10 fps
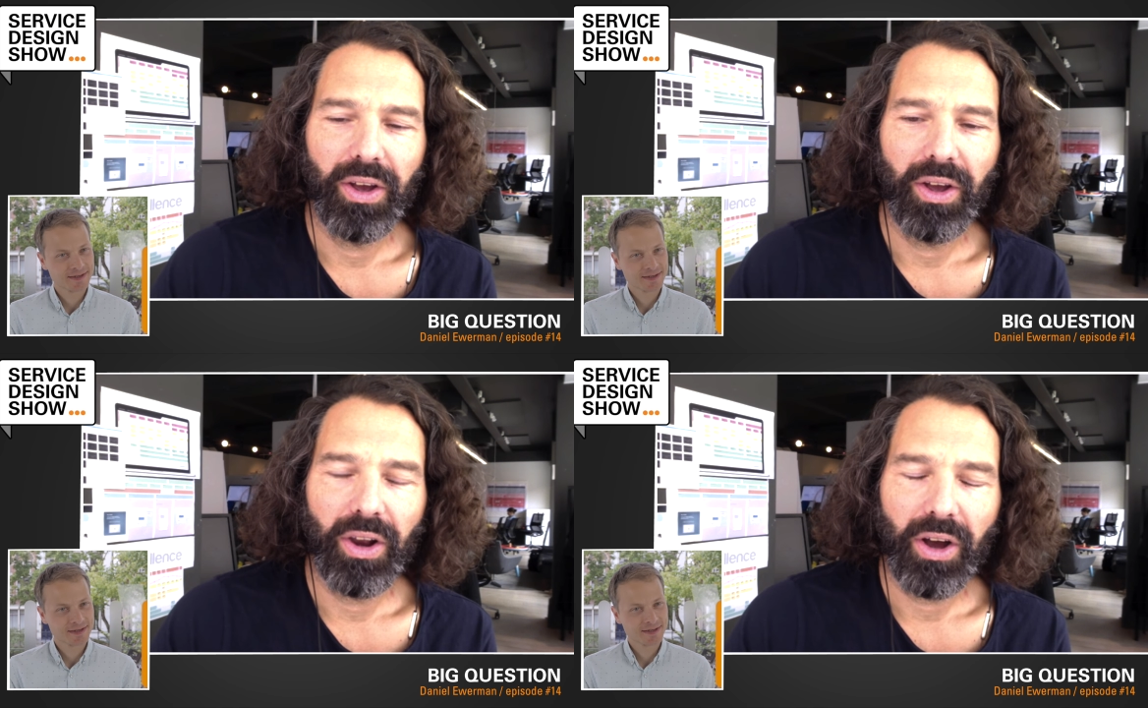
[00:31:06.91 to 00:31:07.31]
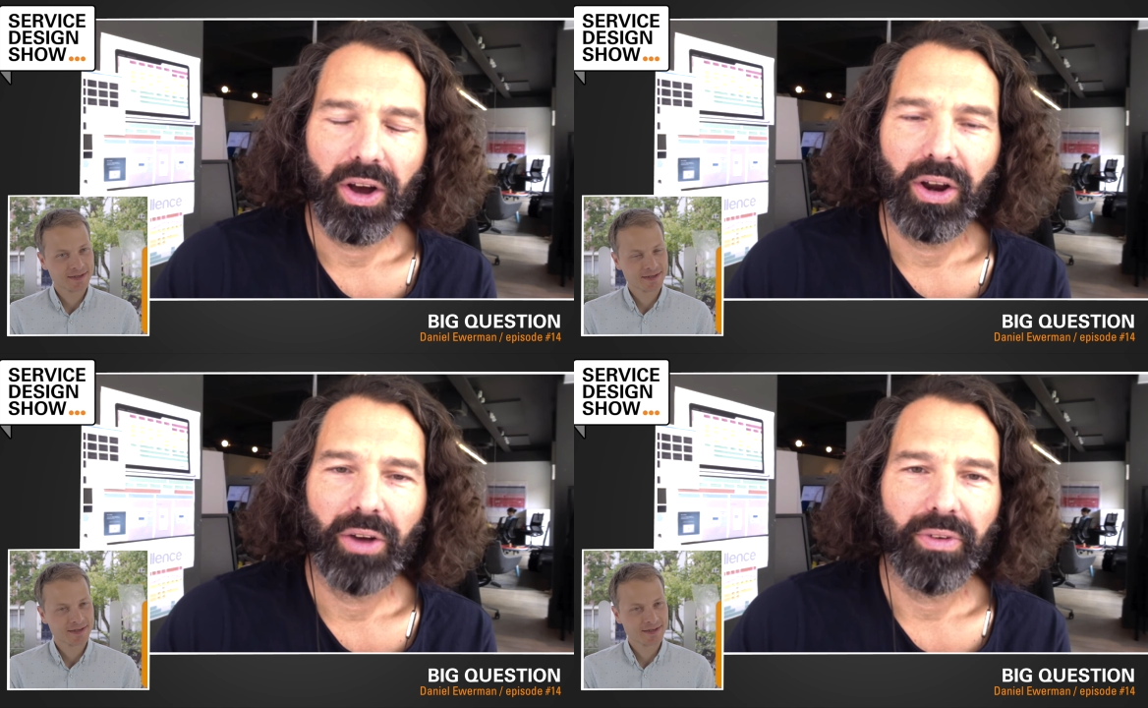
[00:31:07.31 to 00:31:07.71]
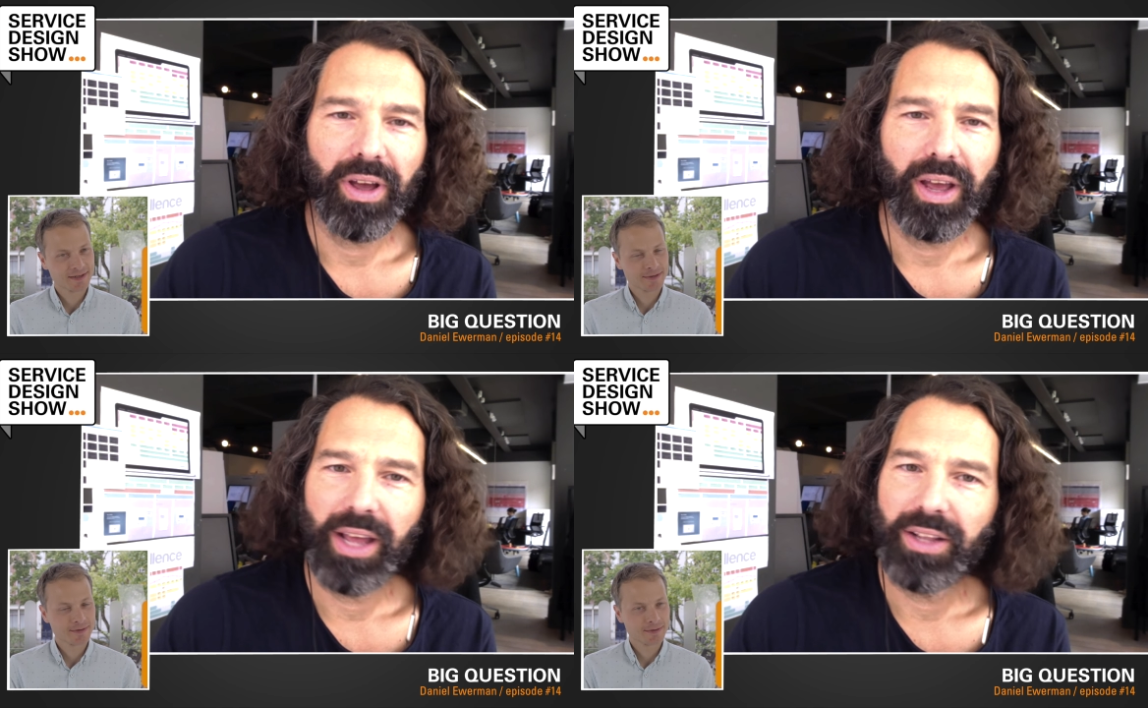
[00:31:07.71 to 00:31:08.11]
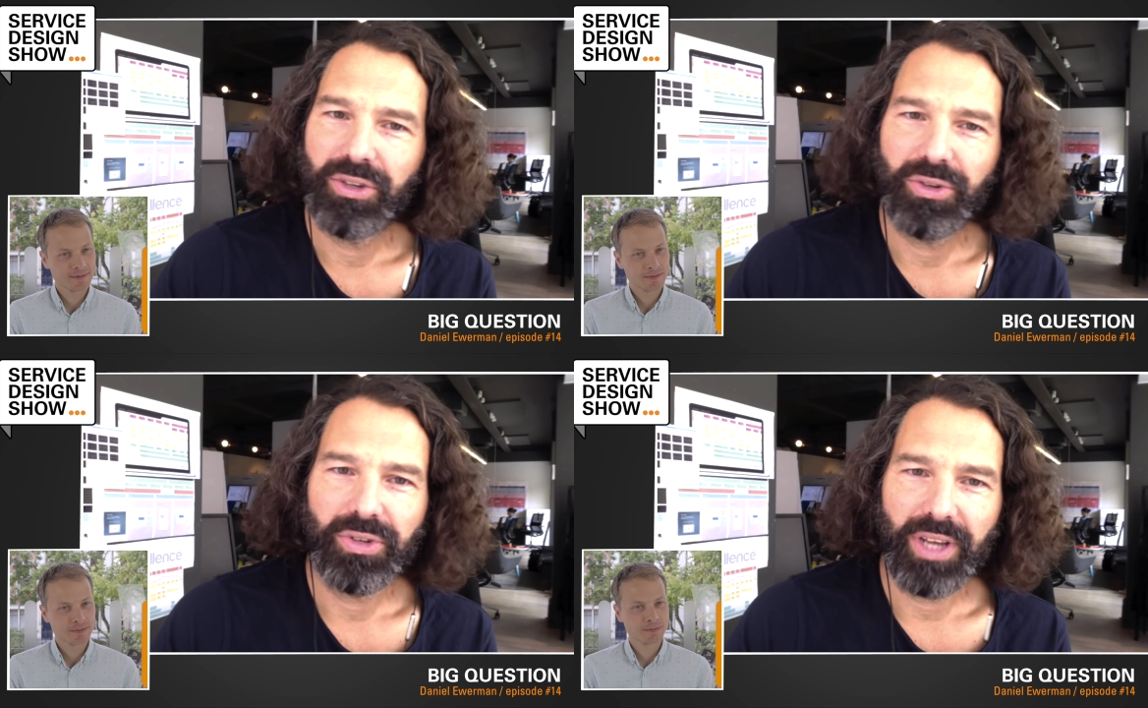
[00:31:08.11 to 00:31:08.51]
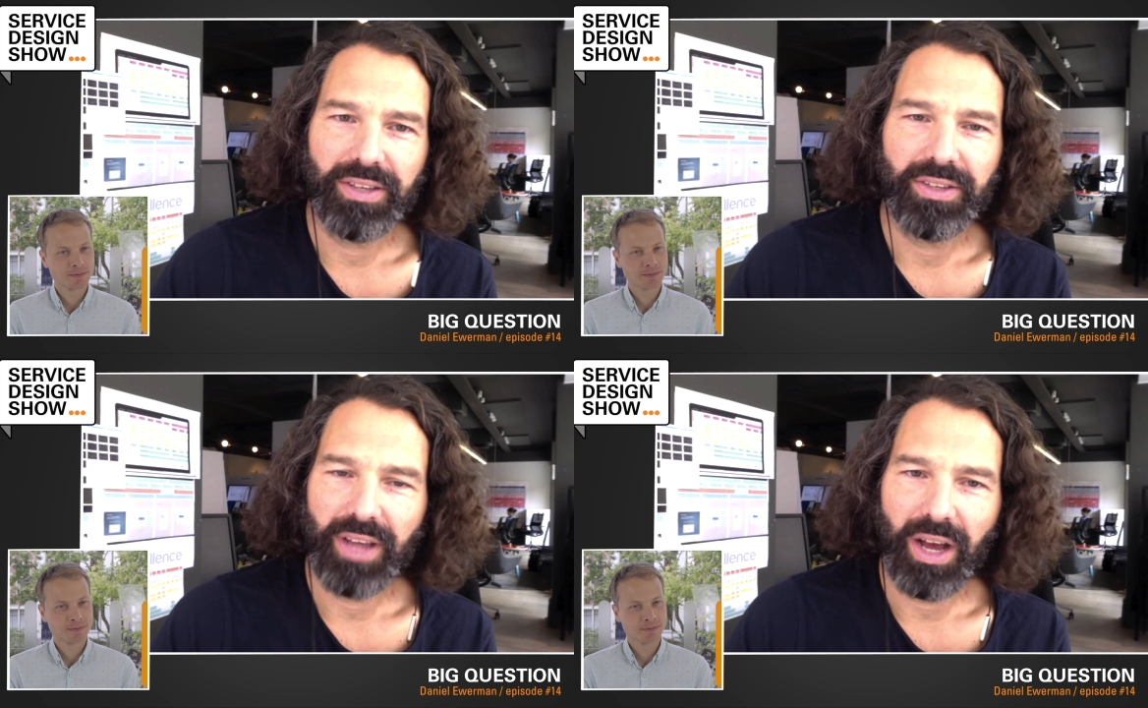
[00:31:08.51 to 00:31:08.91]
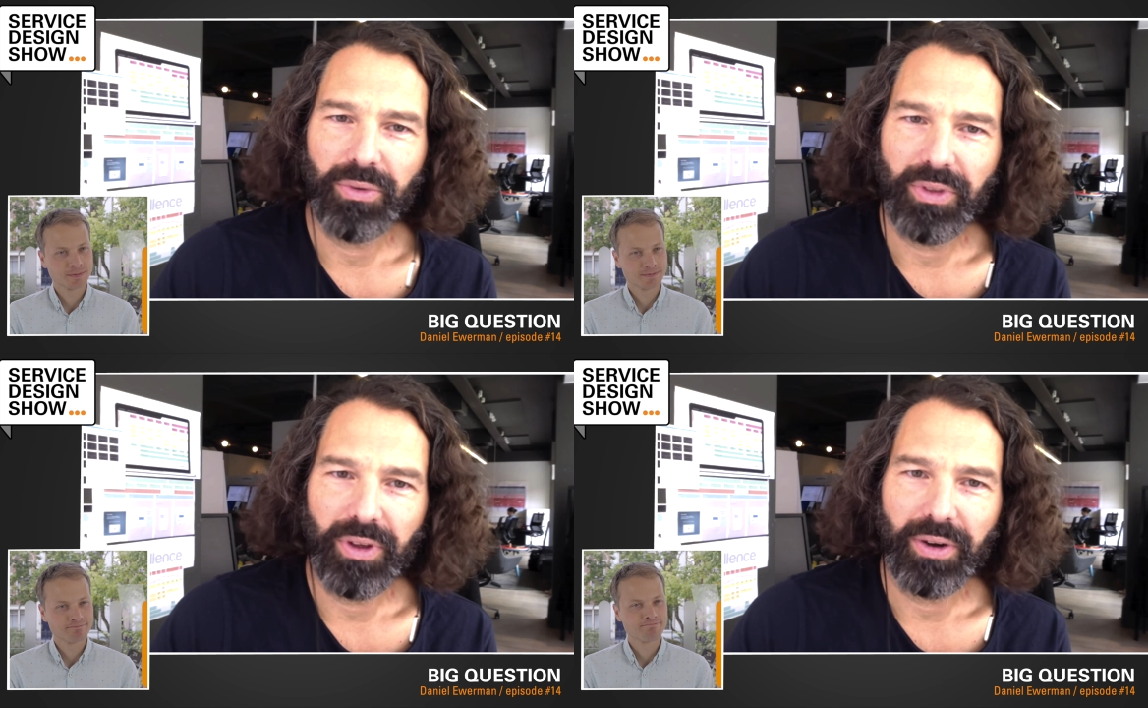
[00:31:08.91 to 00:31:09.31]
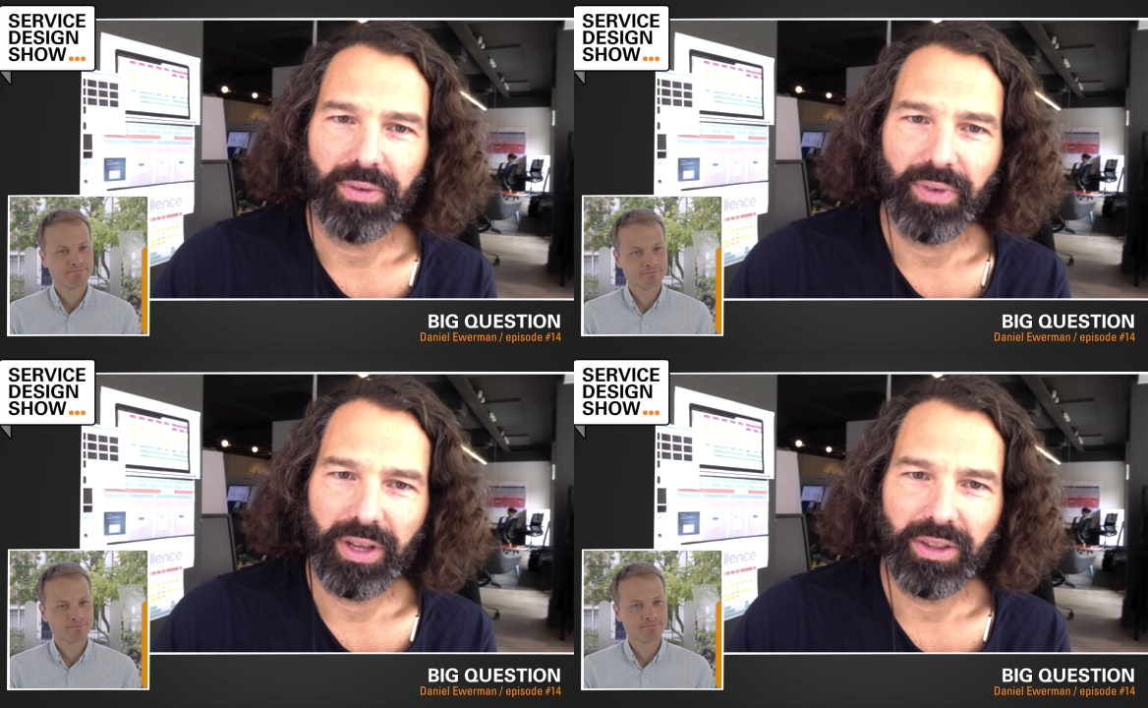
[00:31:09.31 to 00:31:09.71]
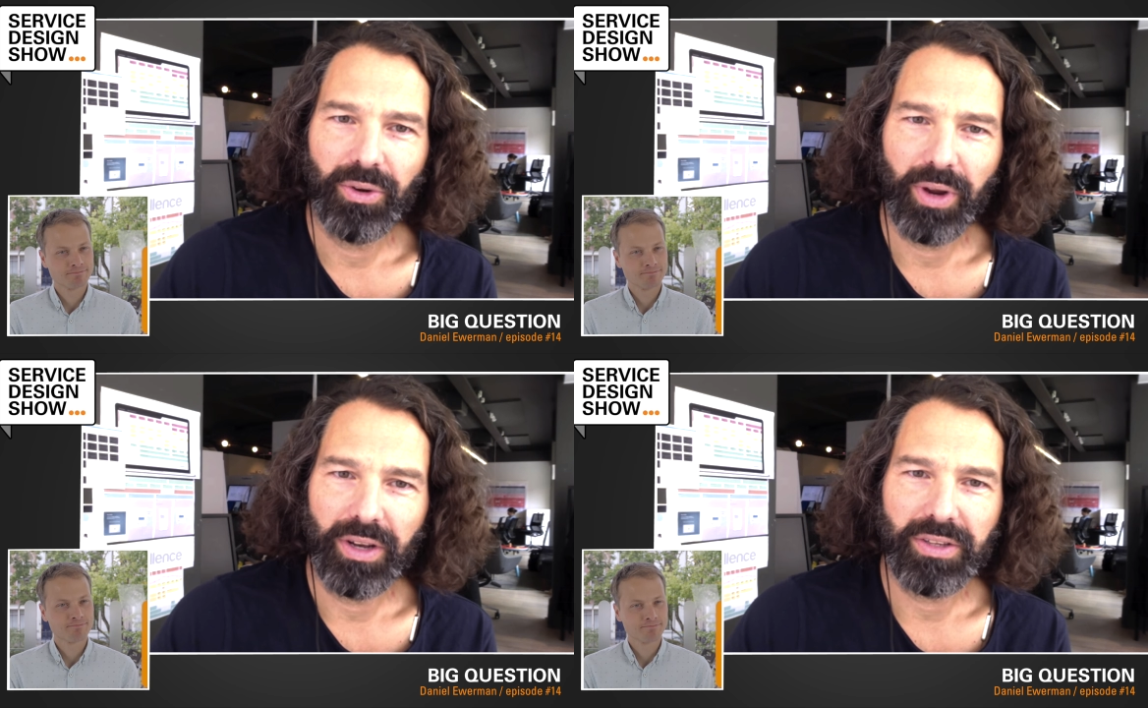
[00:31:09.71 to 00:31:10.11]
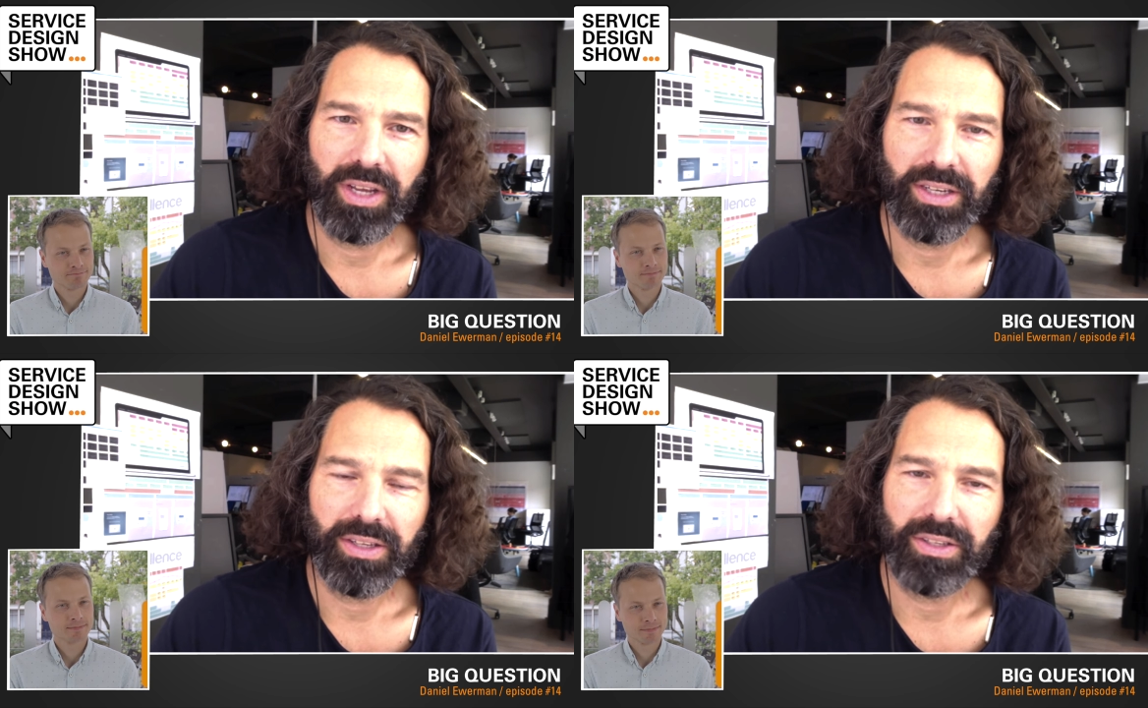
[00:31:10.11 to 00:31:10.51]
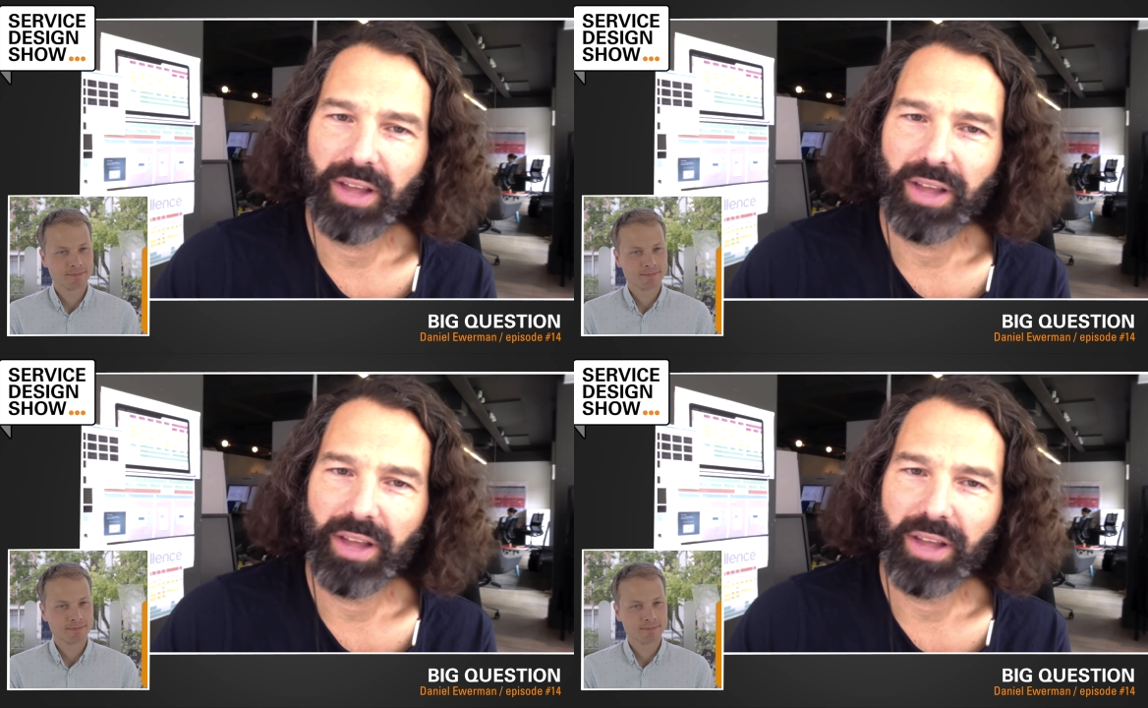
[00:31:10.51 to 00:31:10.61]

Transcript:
Speaker 1: a lot of enthusiasts out there in the organizations.